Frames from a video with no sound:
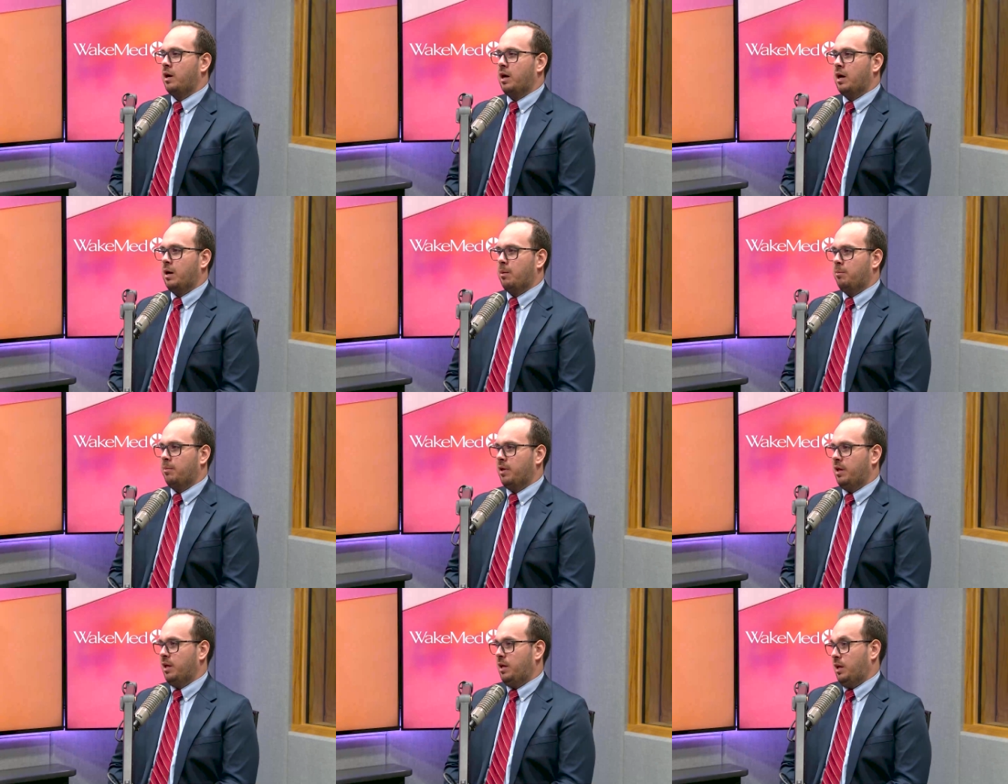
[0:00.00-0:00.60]

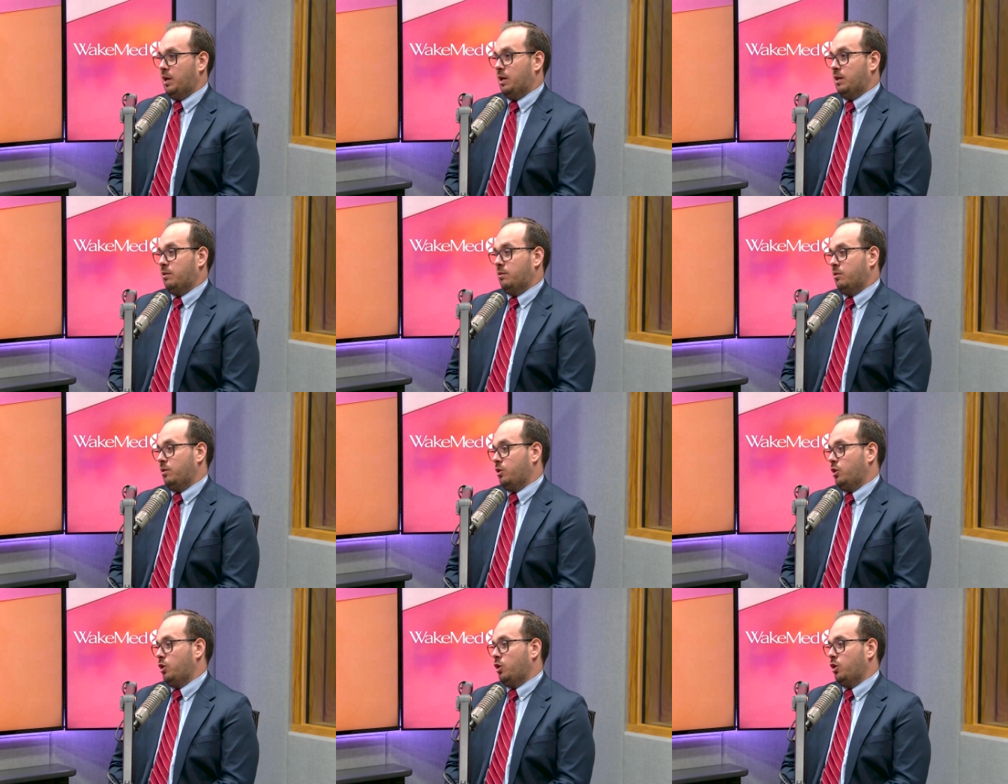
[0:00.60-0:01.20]
And
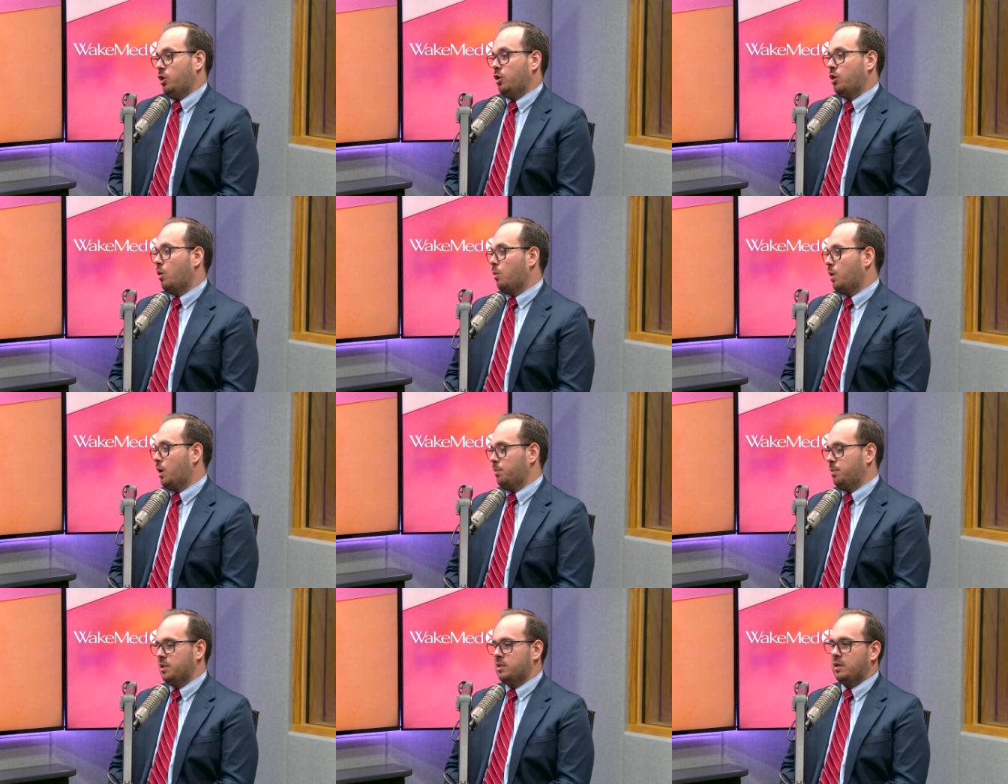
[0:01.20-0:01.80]
you don't
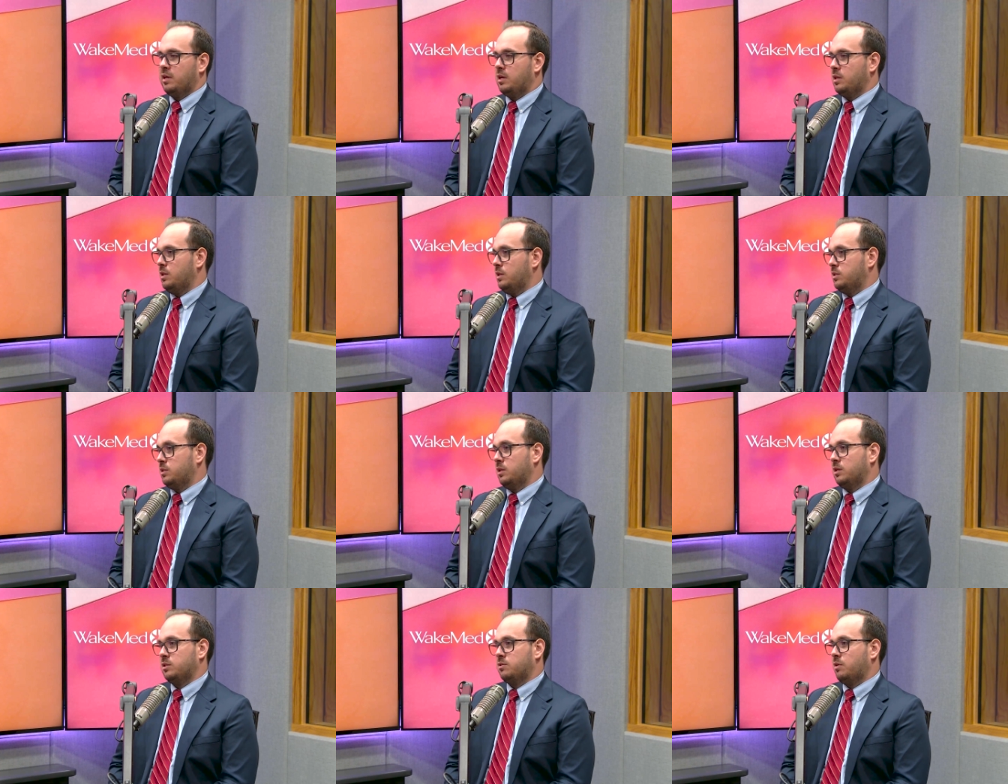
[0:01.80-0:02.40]
want to be taking
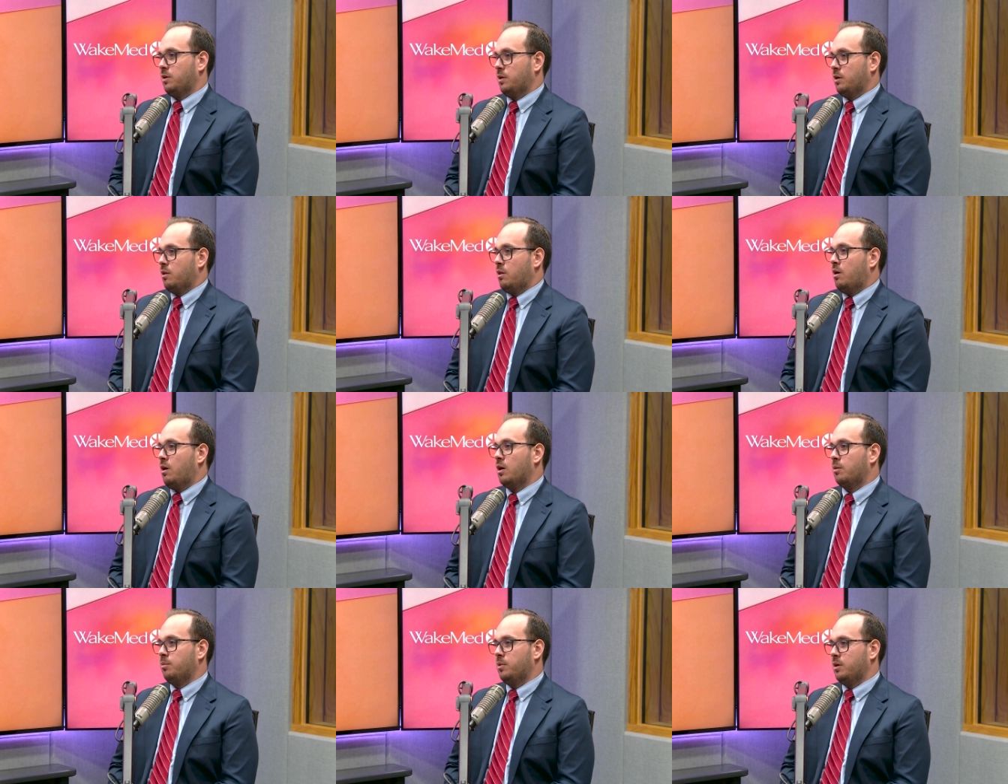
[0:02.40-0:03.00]
these things around the
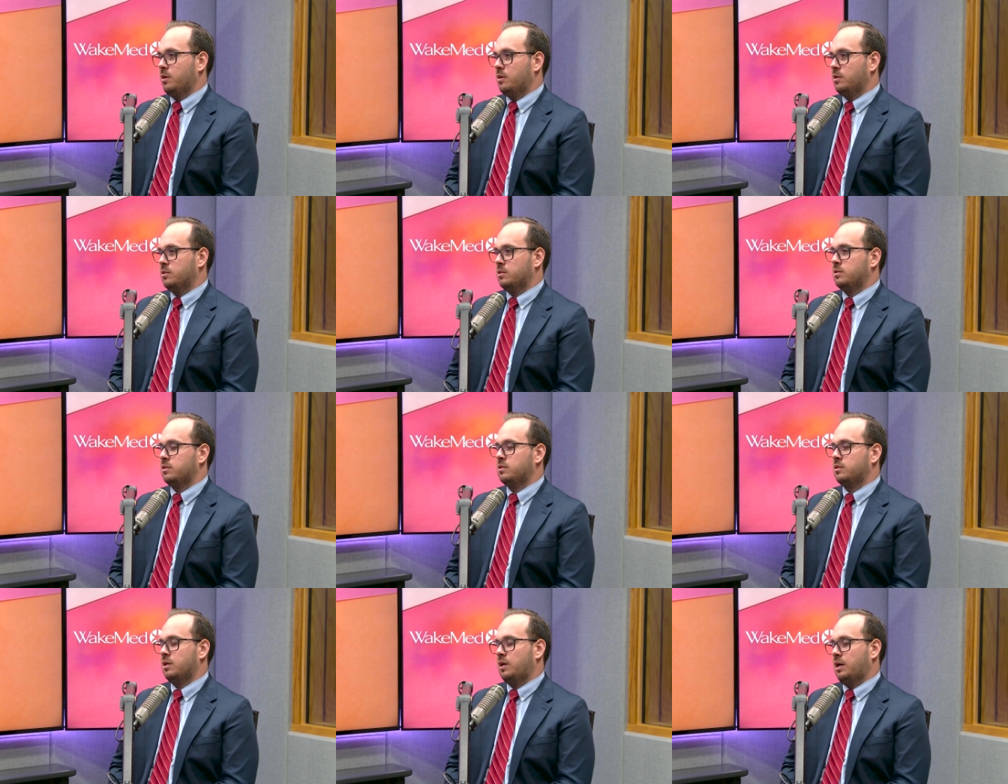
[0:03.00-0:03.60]
clock
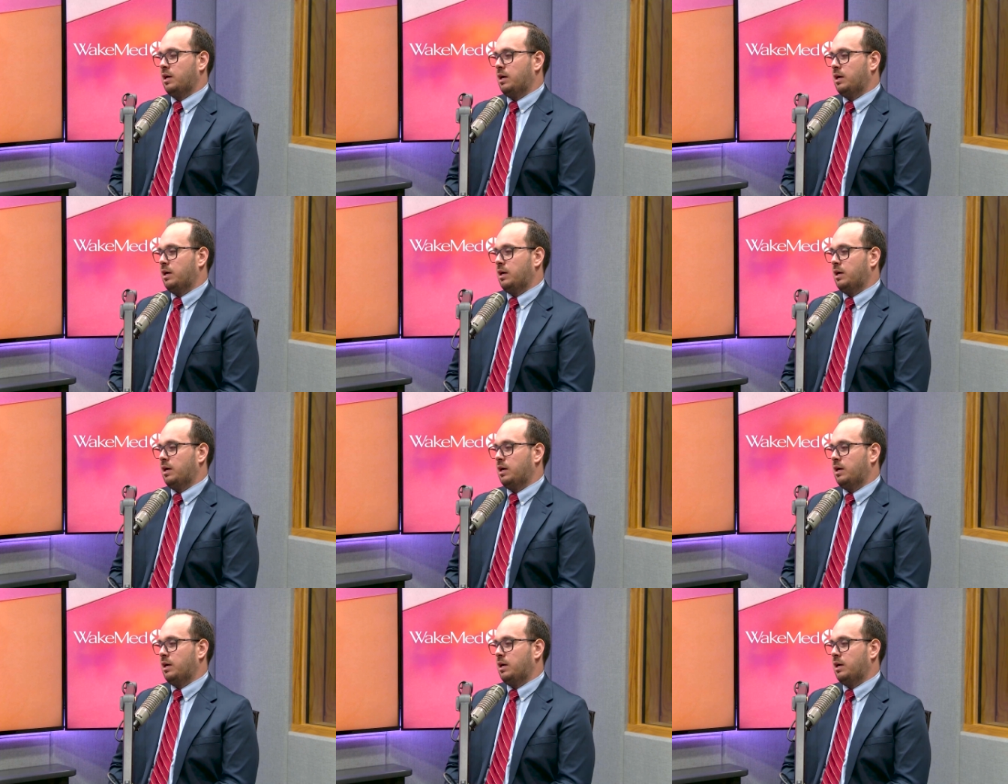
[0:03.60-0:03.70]
because